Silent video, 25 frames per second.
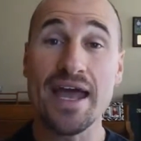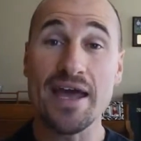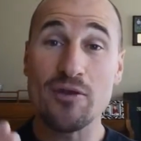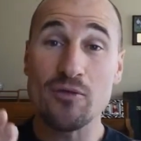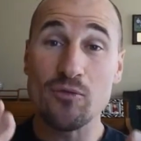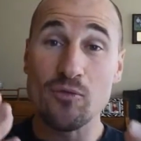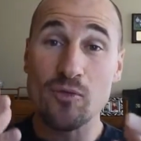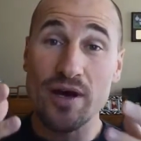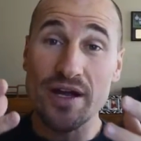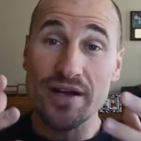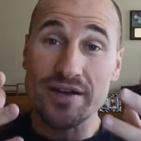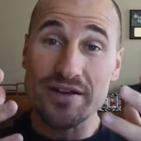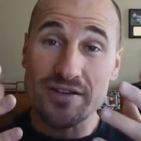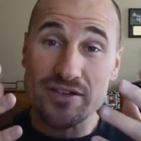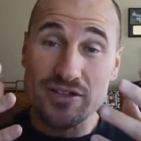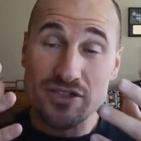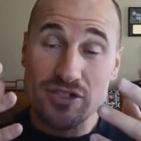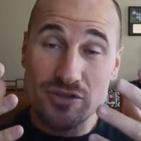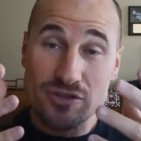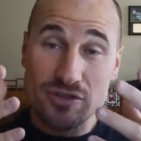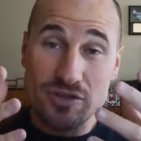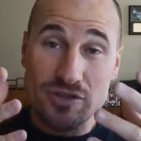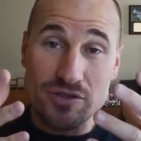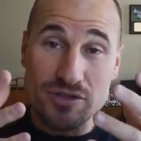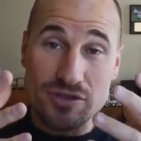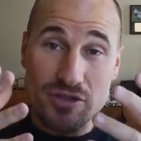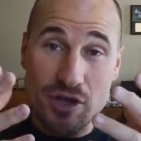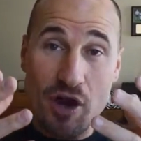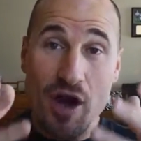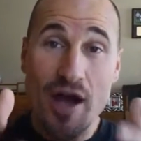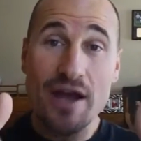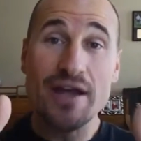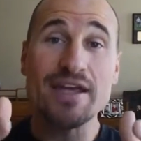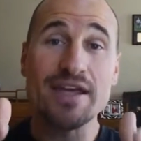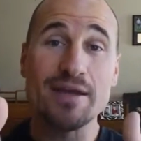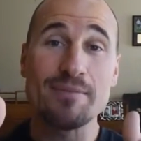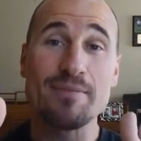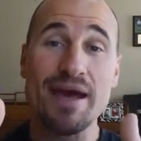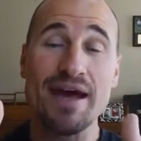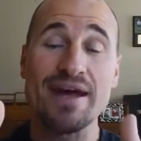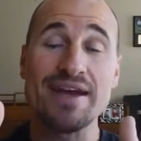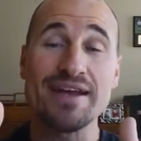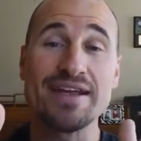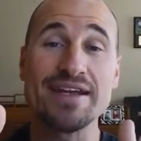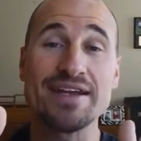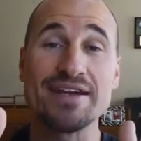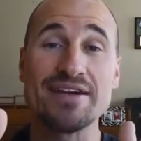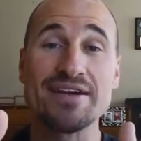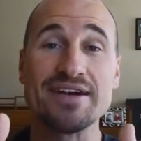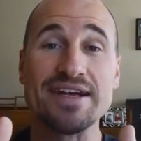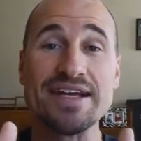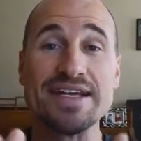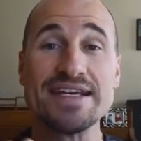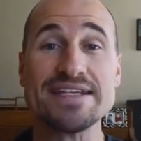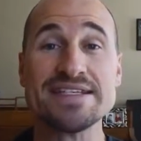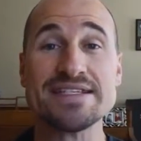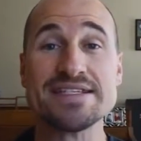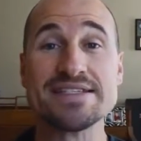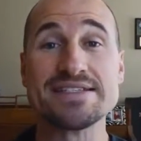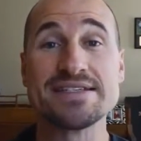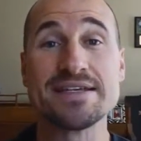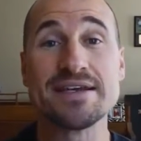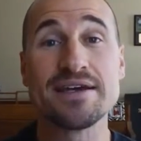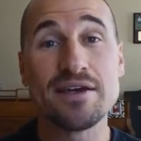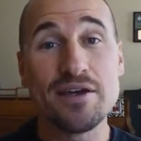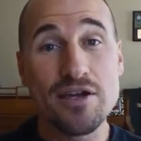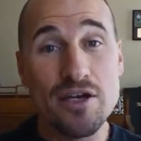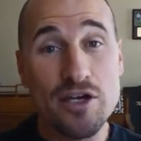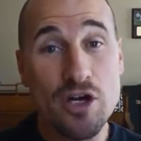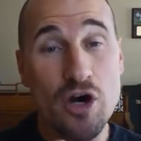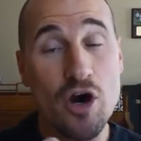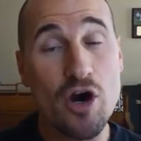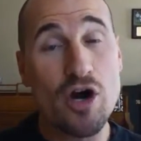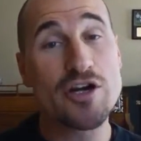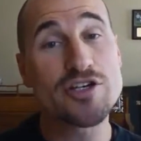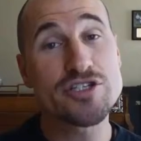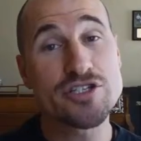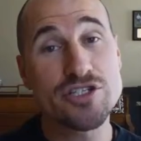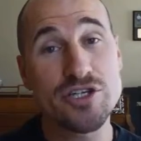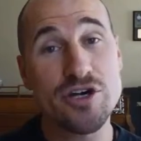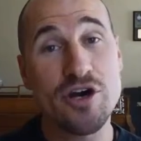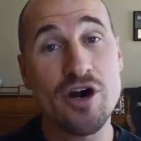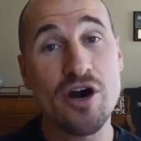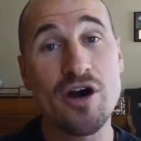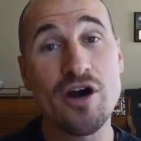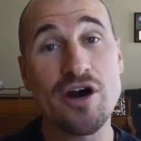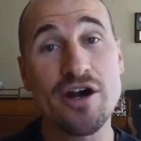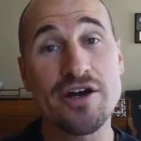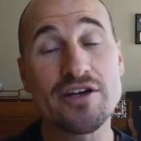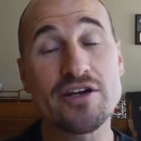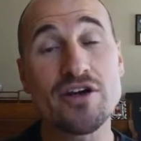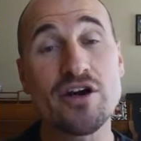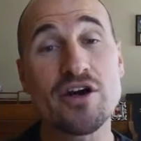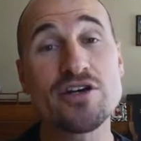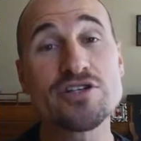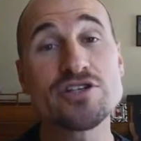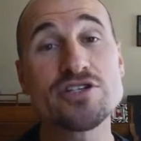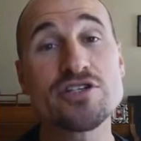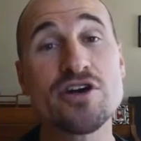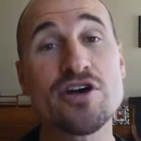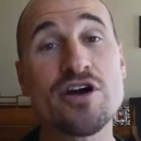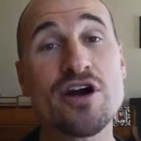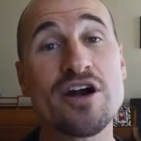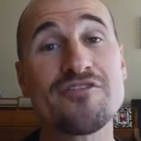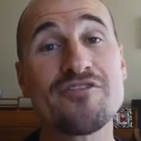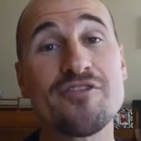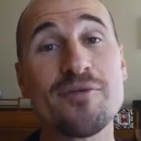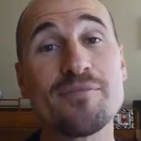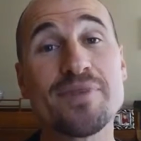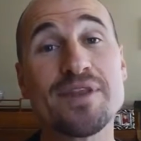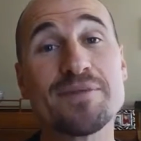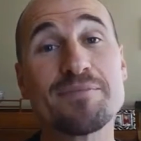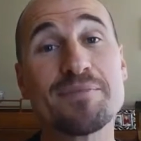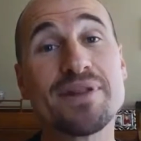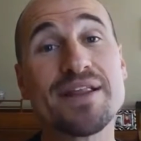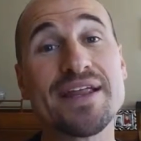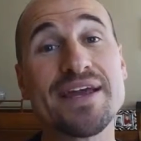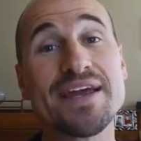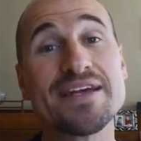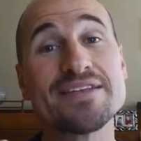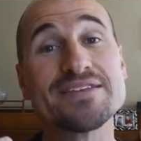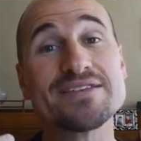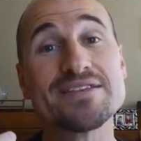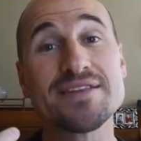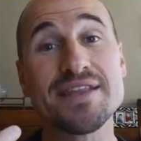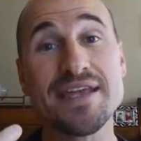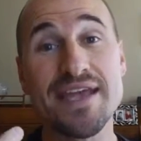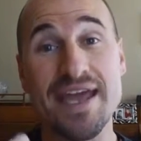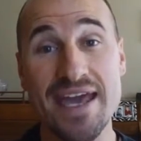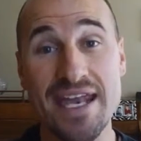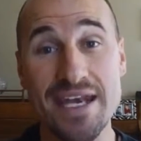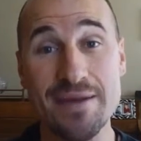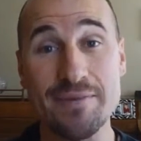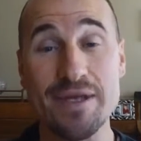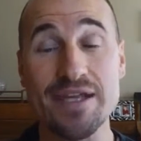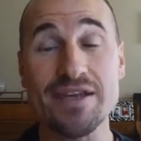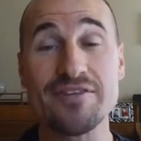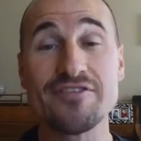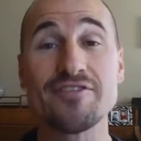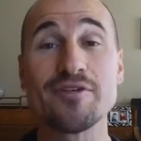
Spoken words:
And what they're talking about here is guard your heart from the plans of the enemy,